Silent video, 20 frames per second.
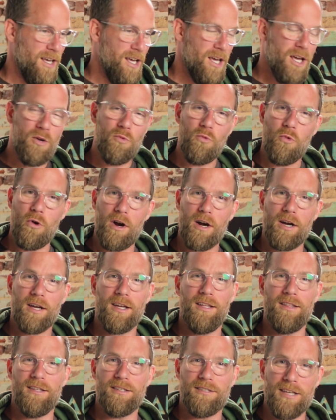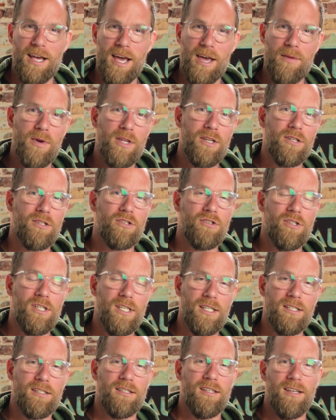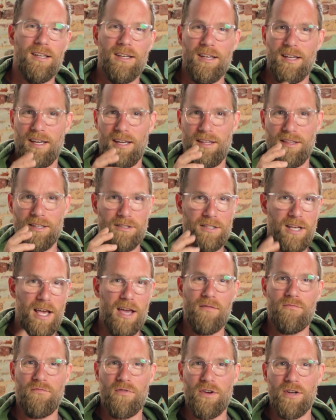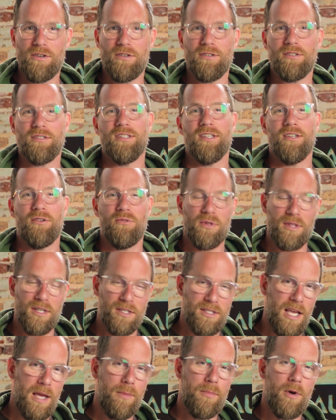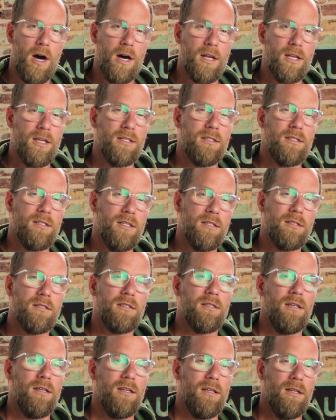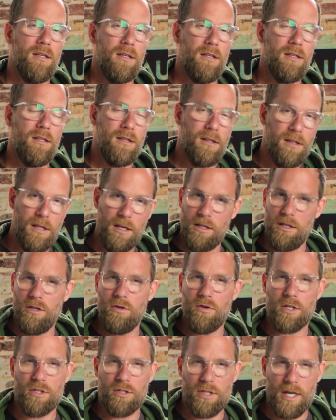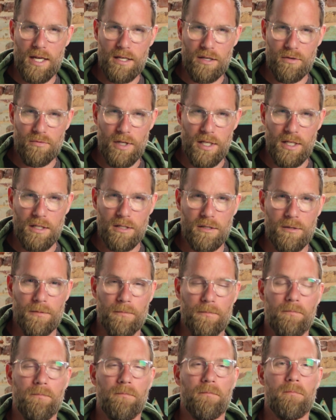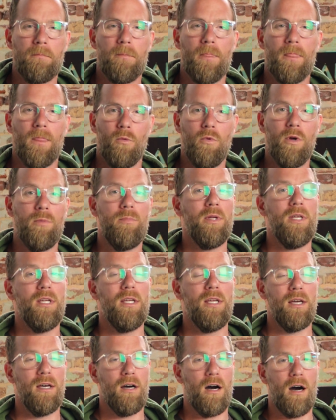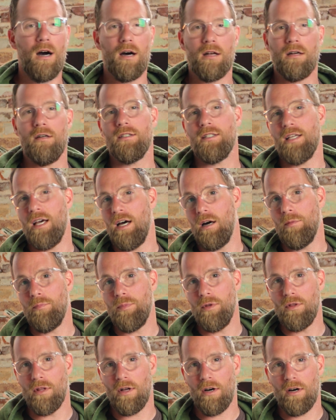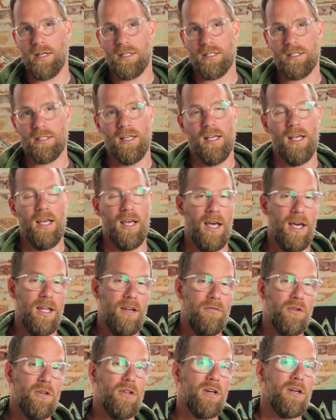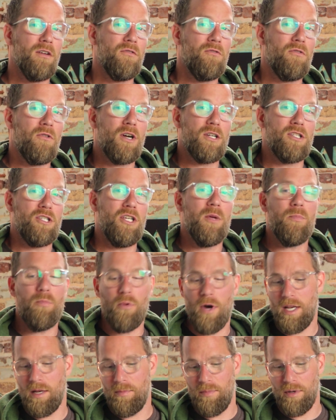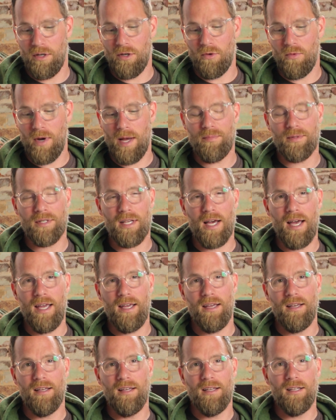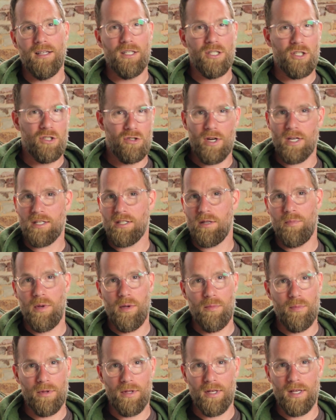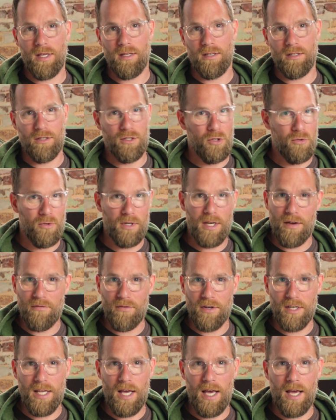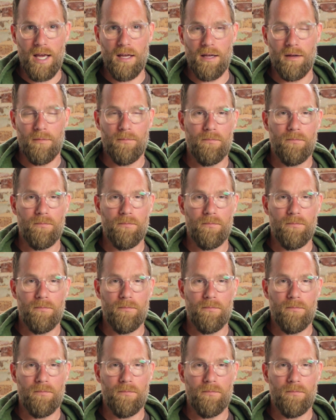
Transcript: and work in the same industries, in the same fields, with the same audiences that you are trying to reach. We'd be honored to help you launch. And if you're looking for a cheap way to build a website, trust the people that do it every day.